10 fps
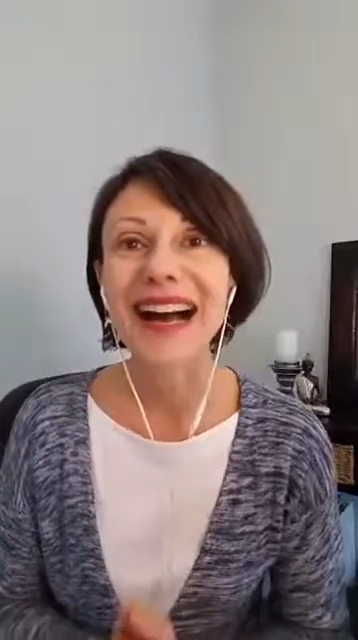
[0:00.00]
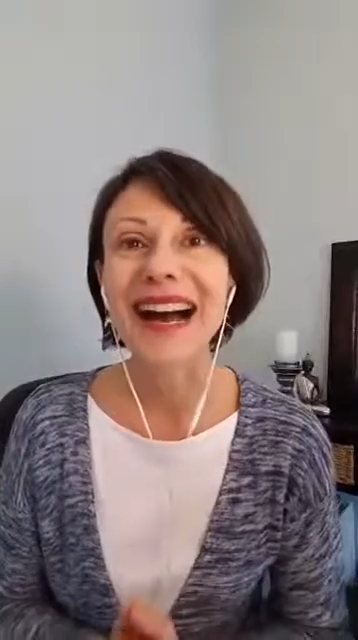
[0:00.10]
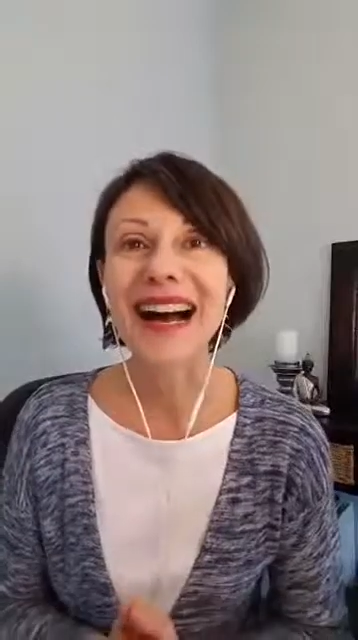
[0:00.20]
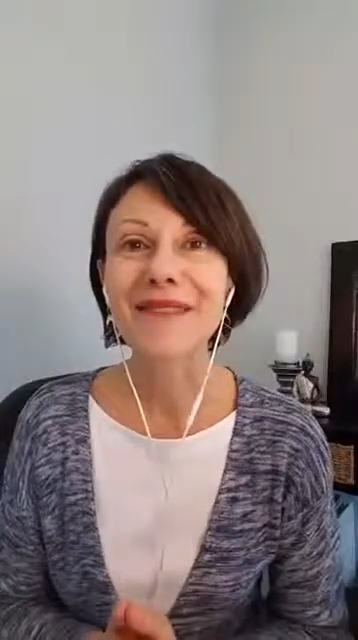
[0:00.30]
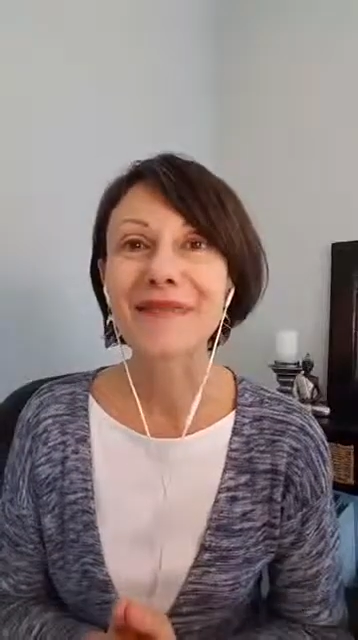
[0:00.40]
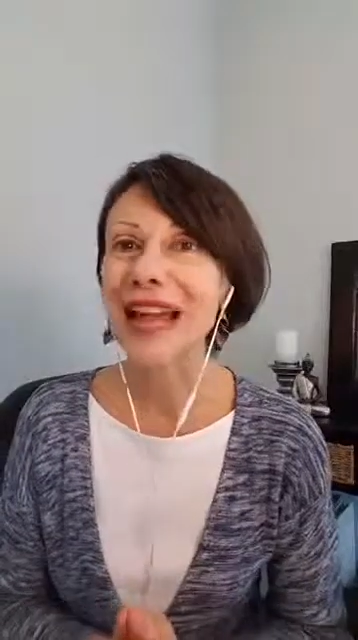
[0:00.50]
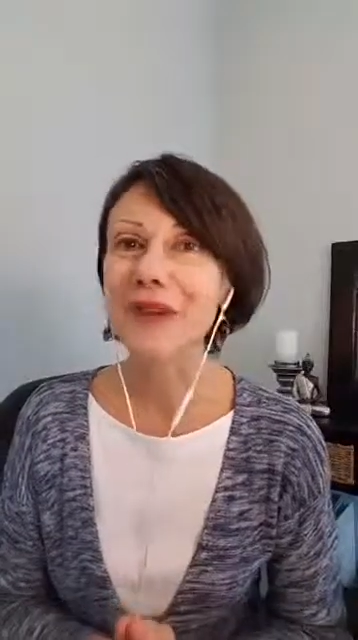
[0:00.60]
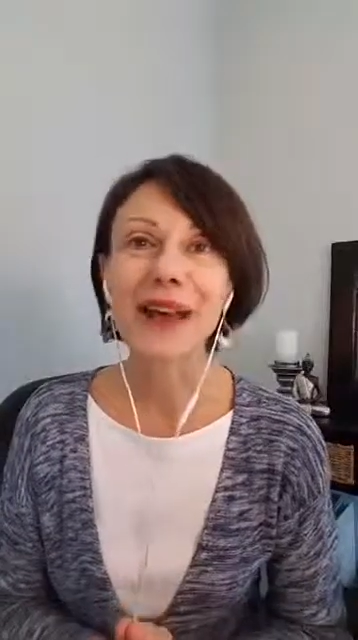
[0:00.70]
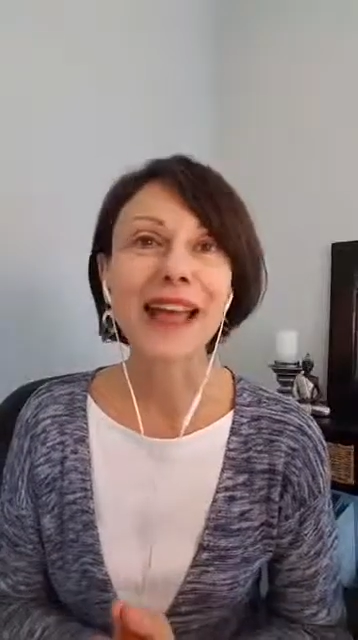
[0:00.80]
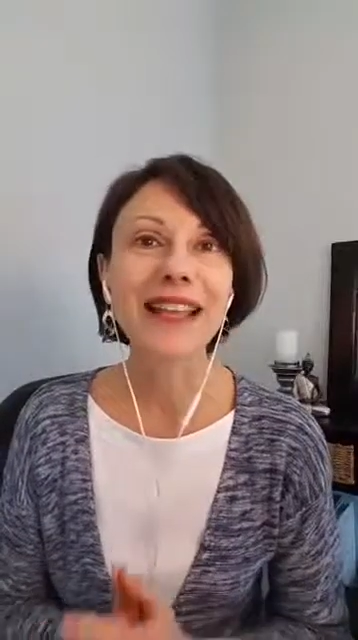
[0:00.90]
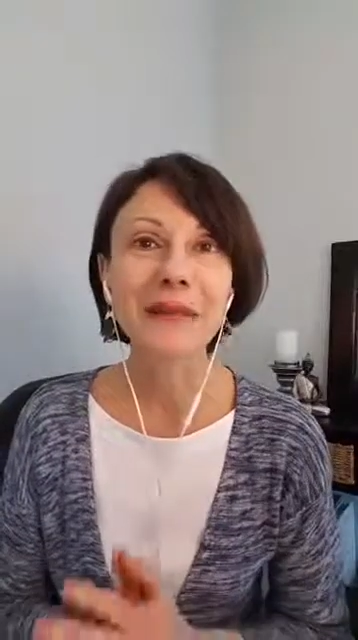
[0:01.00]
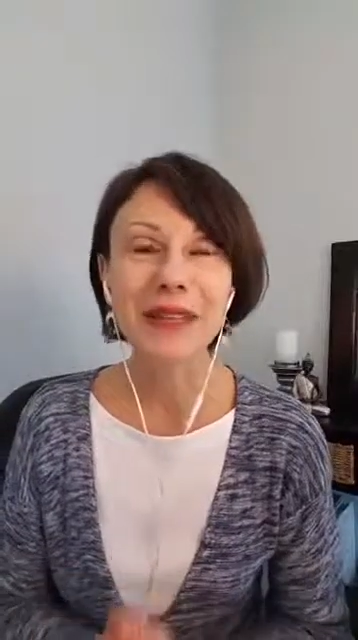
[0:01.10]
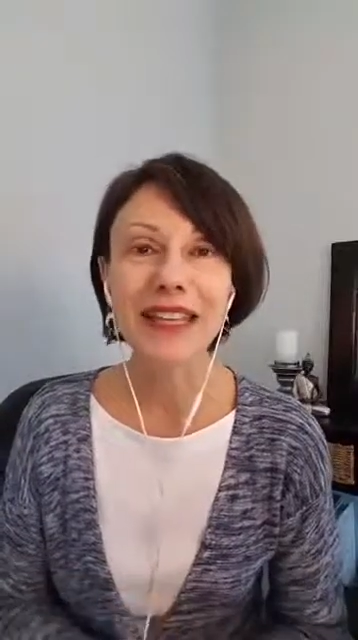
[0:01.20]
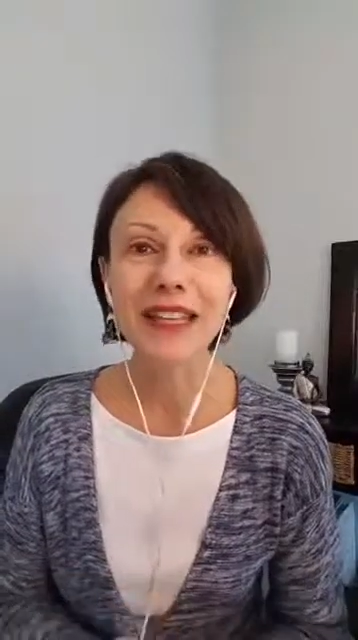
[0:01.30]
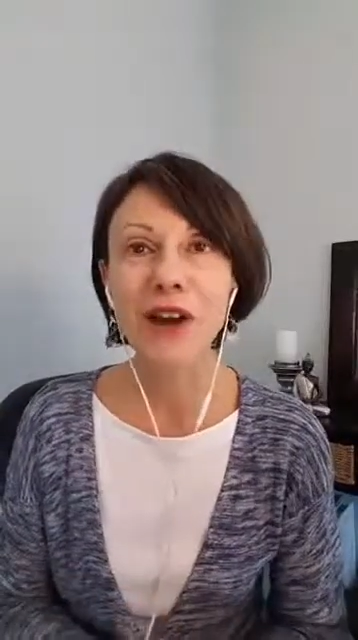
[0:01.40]
Anyway, let
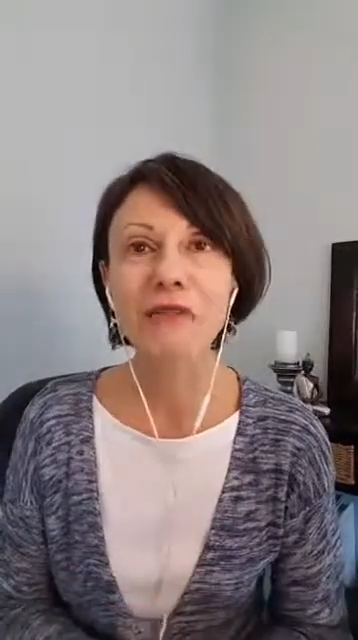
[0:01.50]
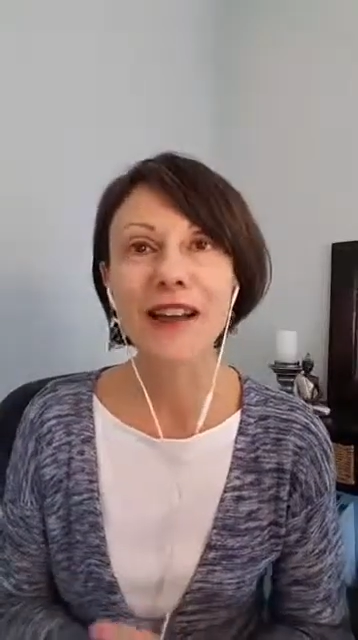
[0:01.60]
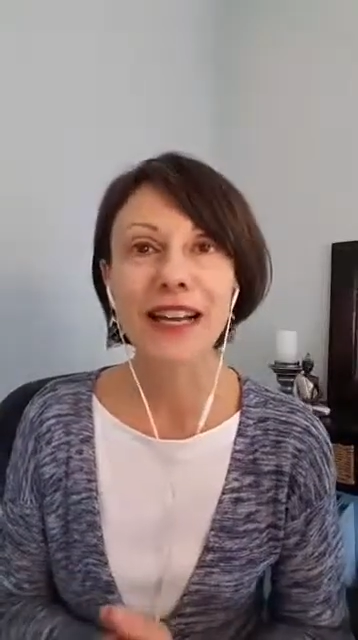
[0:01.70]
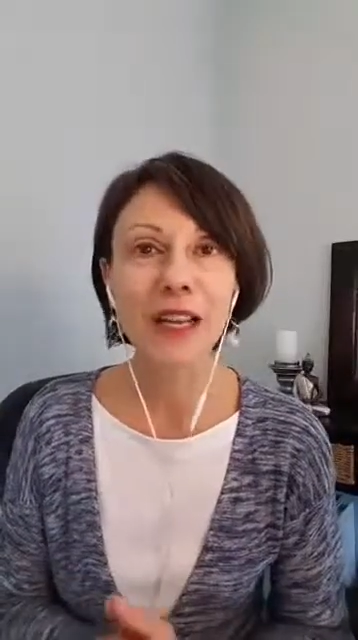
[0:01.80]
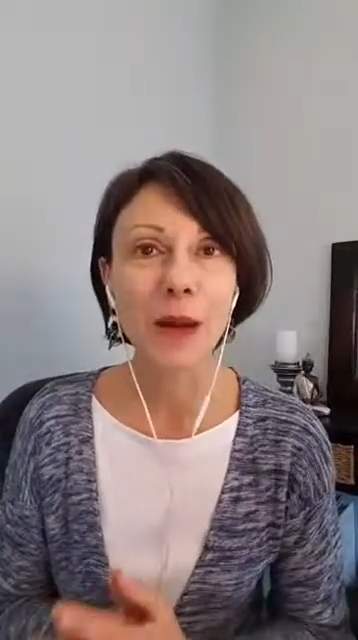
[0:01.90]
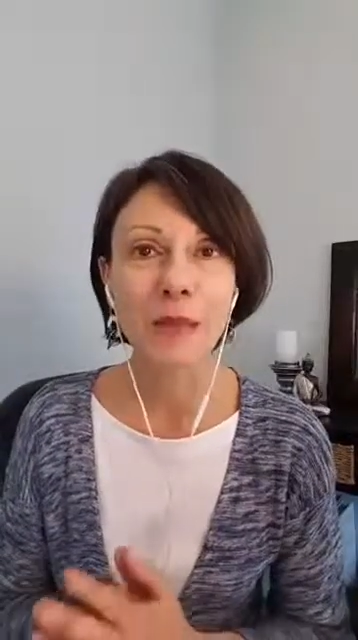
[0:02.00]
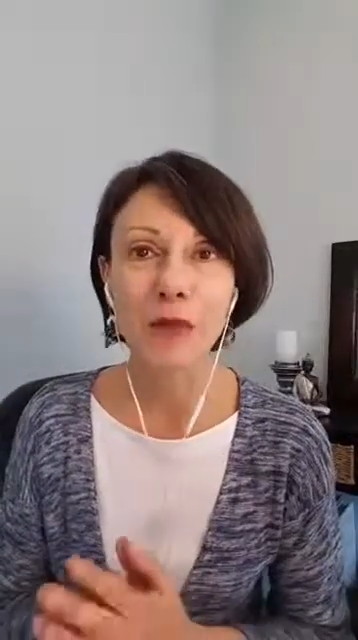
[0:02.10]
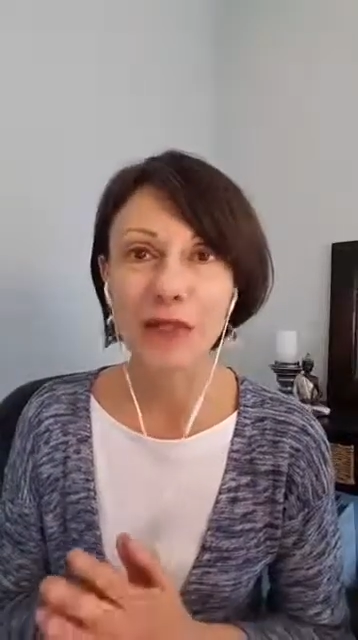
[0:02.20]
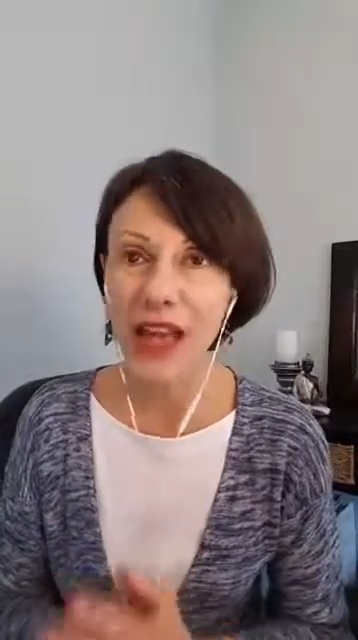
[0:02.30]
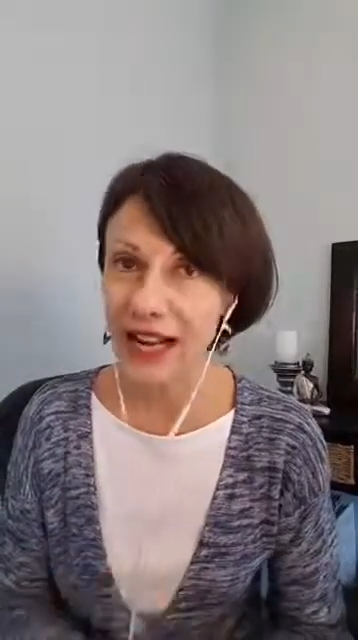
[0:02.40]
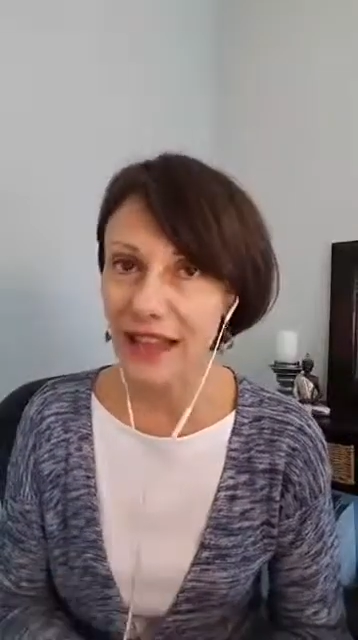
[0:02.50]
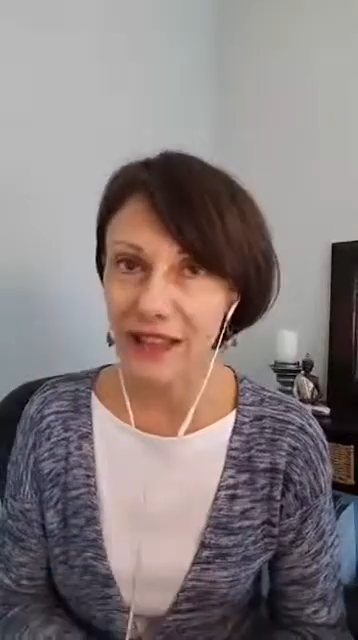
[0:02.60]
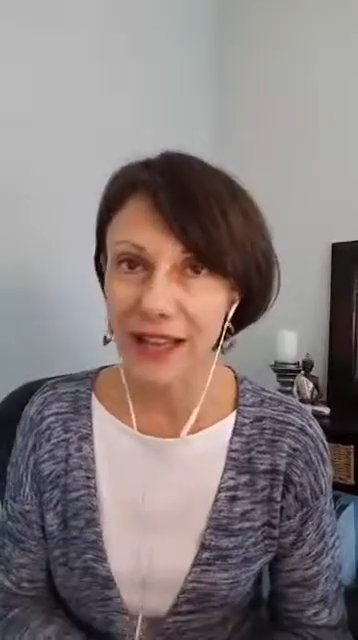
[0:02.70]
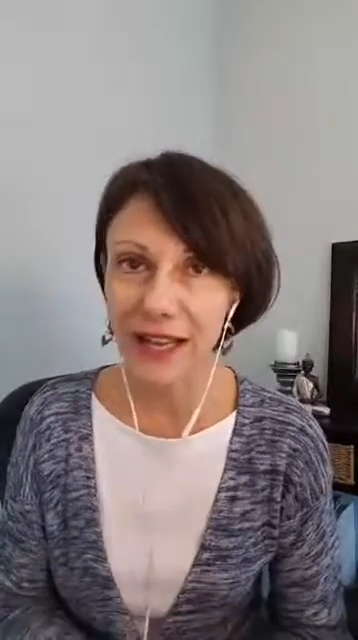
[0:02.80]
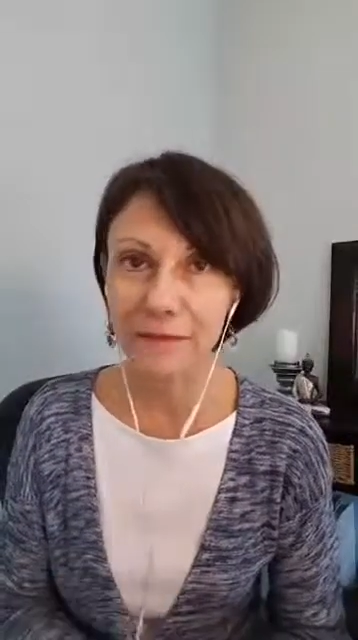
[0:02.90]
me know if I can help you with
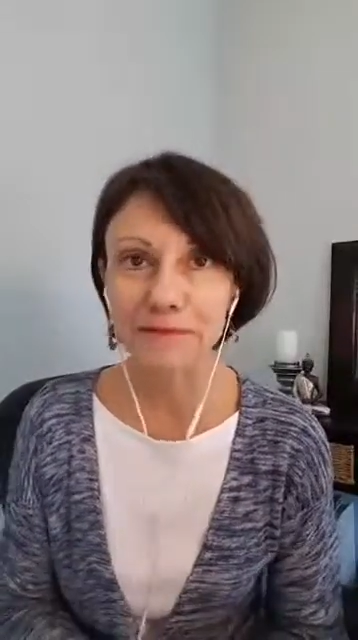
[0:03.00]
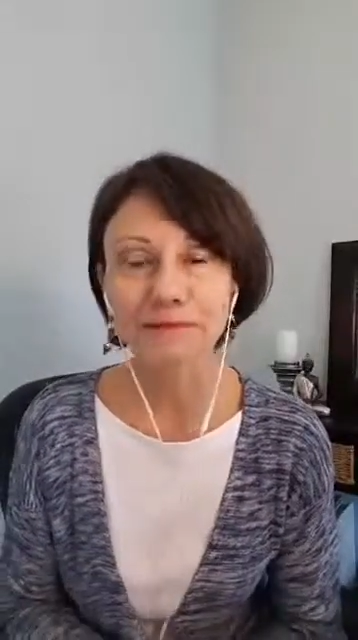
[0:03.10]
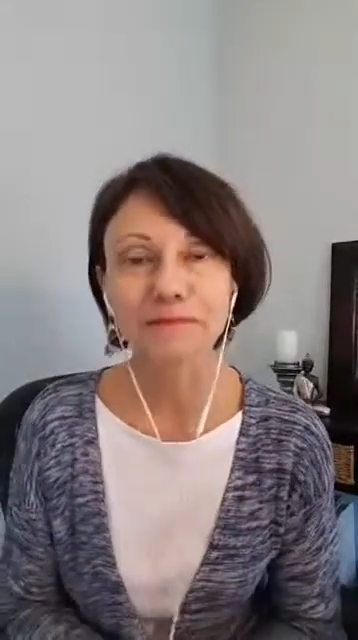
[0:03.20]
anything.